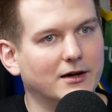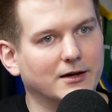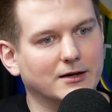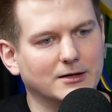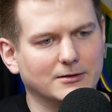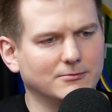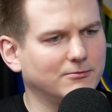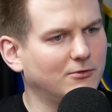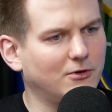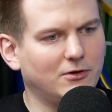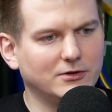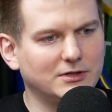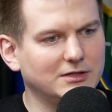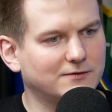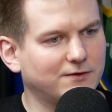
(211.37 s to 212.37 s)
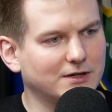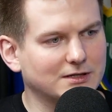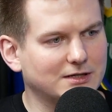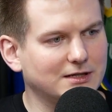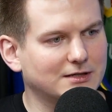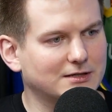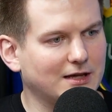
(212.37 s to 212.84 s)
All these
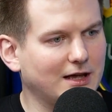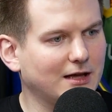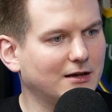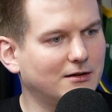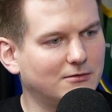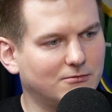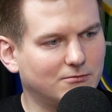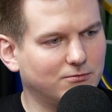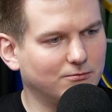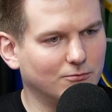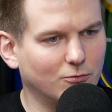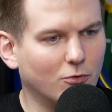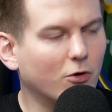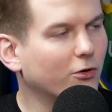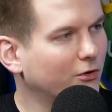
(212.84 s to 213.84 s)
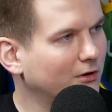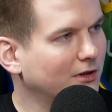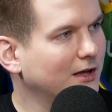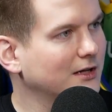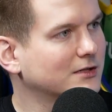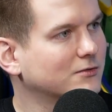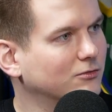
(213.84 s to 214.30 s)
things he said more or
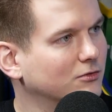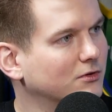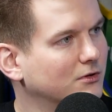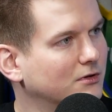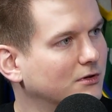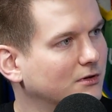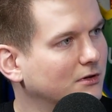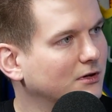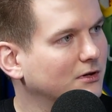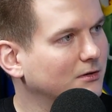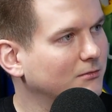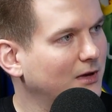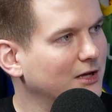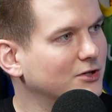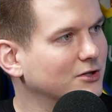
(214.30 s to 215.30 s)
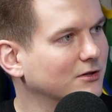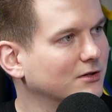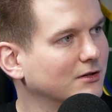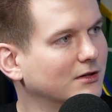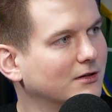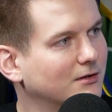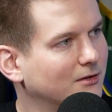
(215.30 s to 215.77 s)
less were mentioned